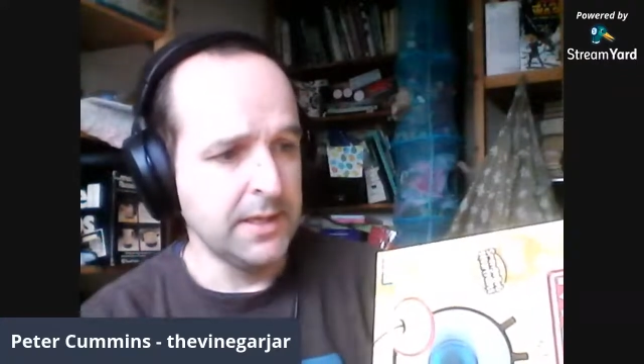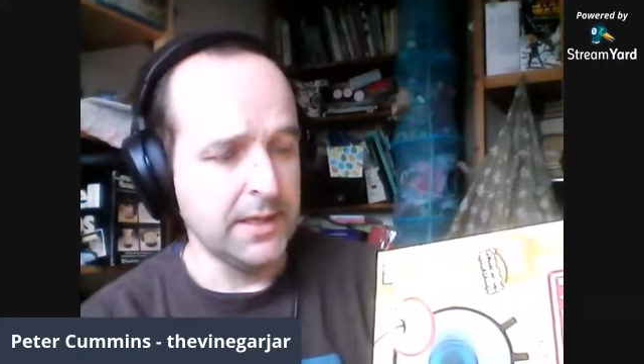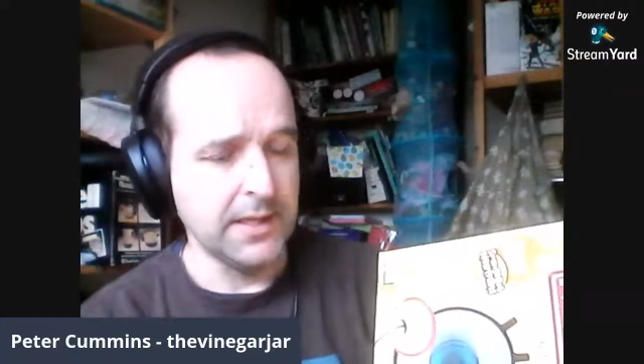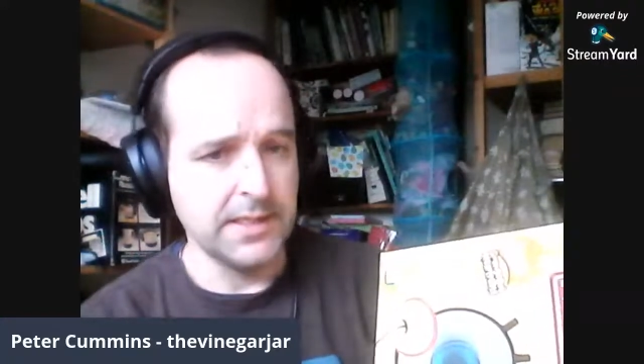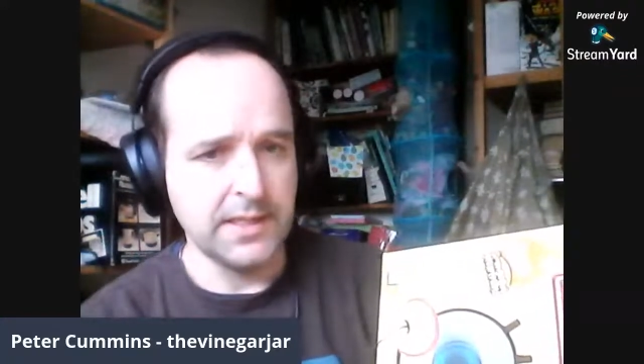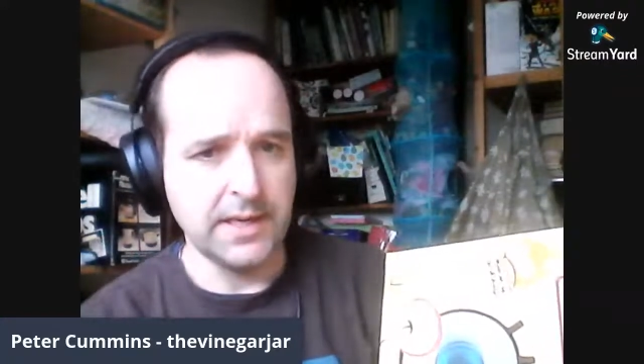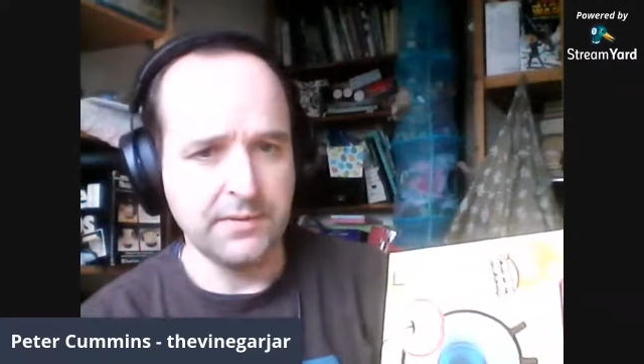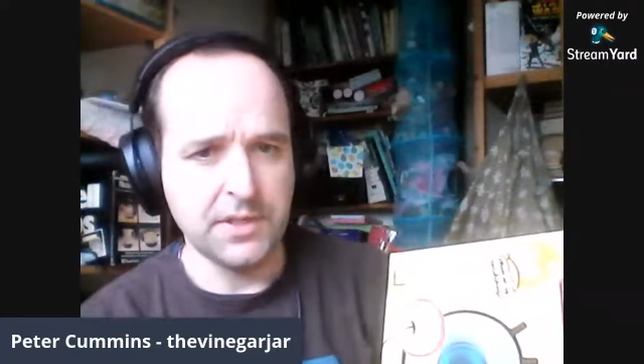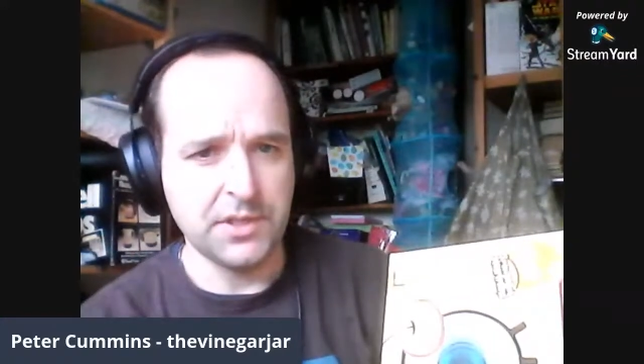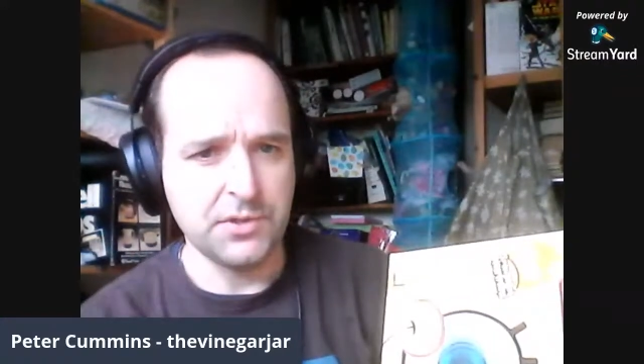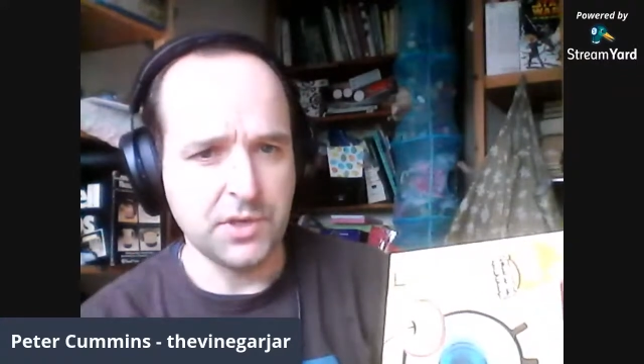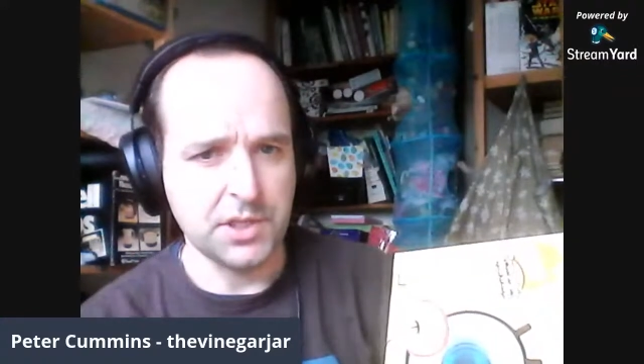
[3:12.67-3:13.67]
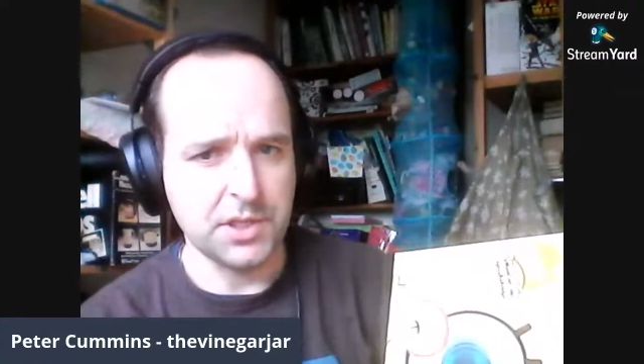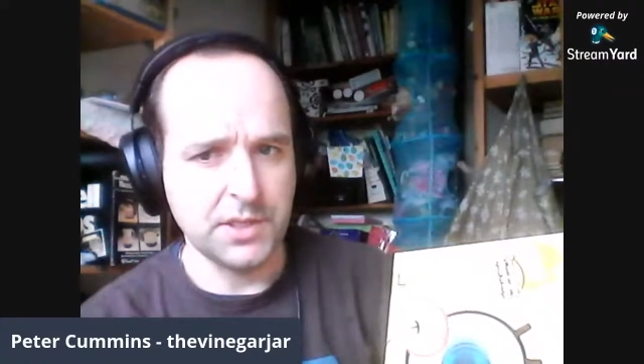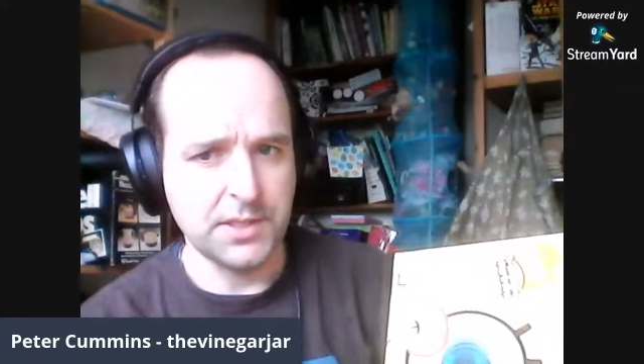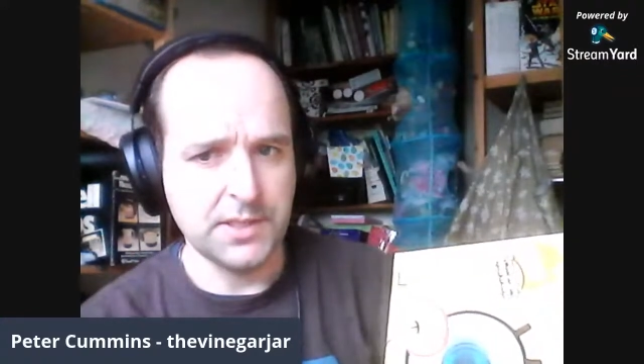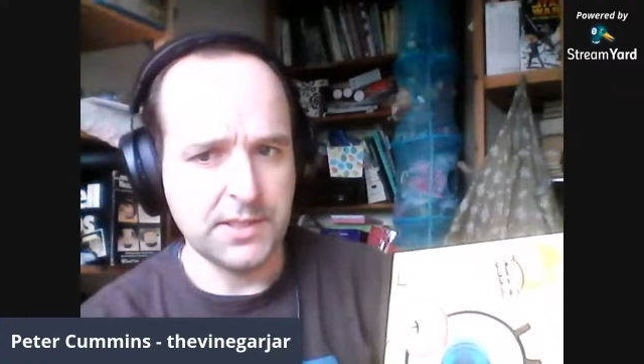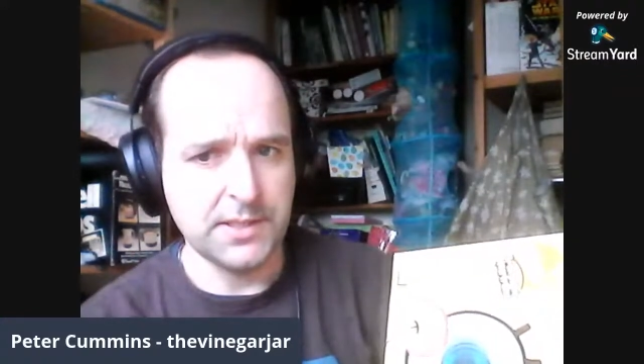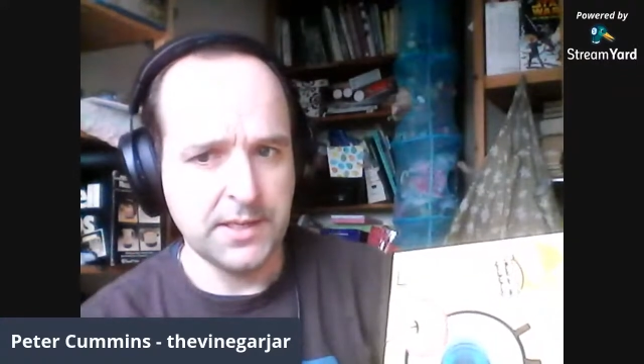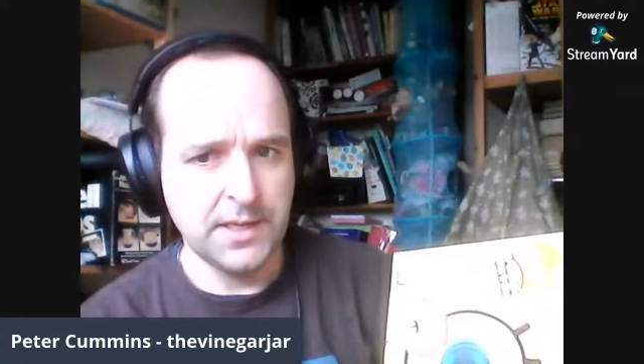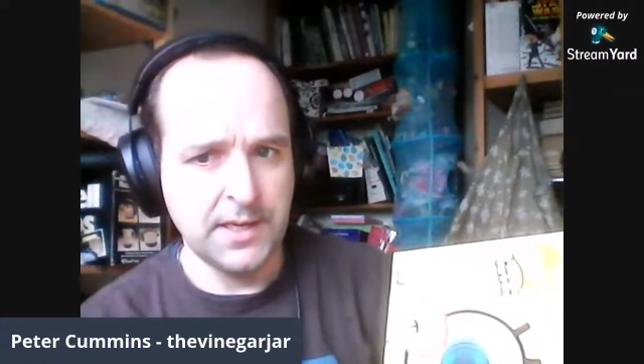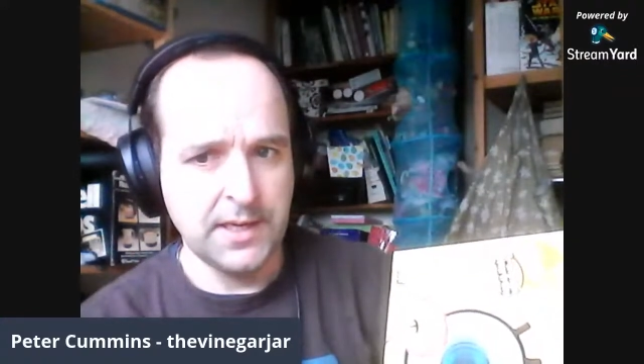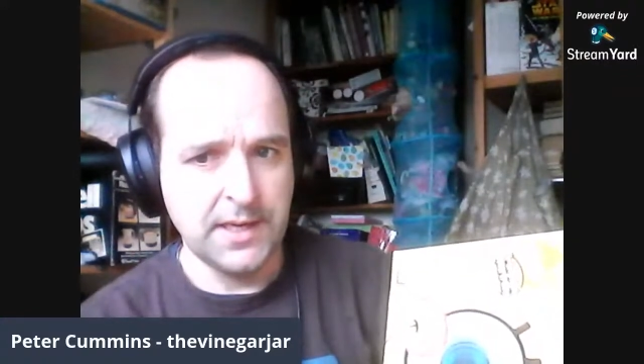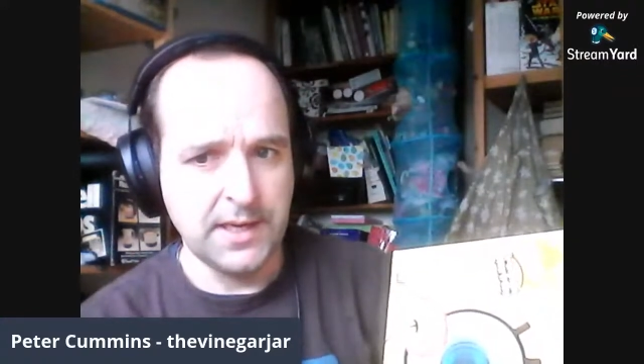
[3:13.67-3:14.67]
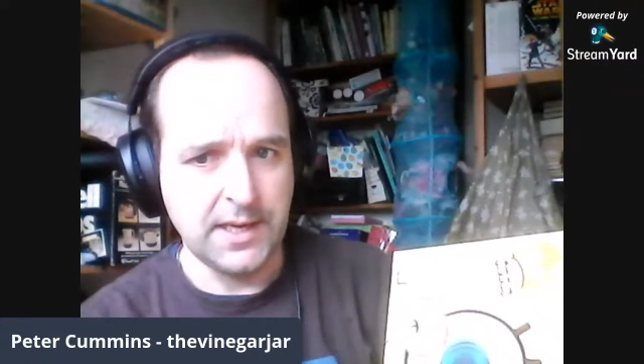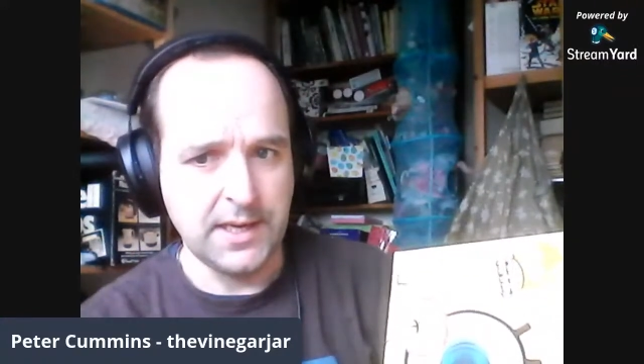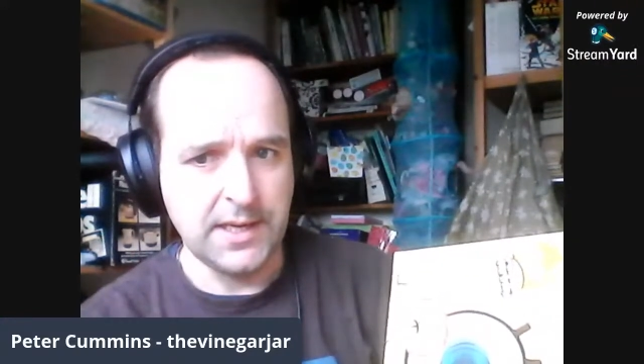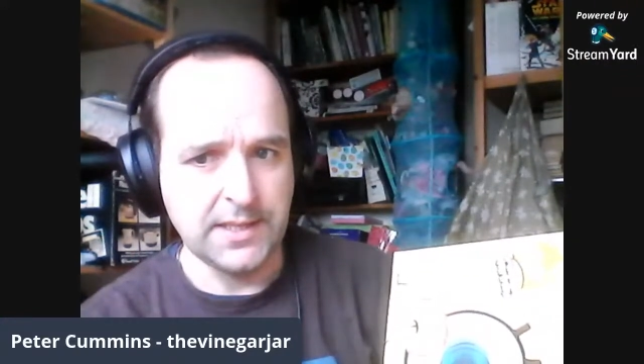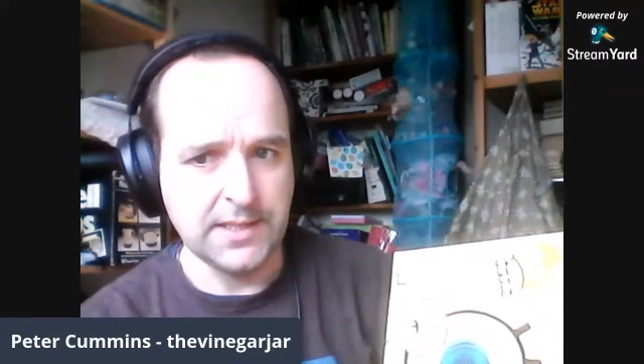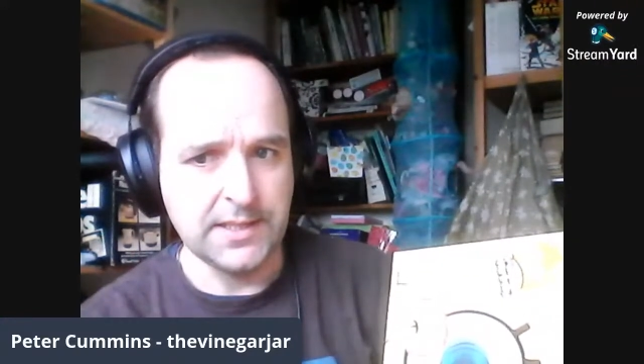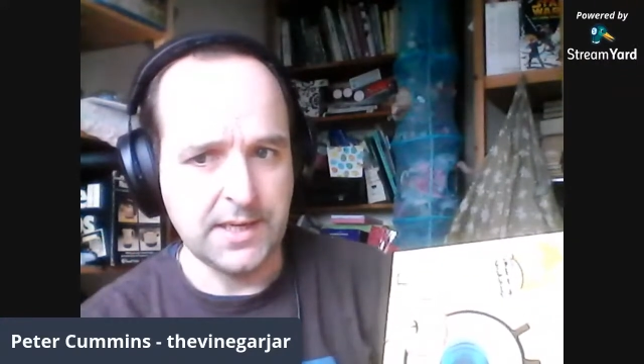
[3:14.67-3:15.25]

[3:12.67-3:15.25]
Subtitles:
it didn't have instructions, and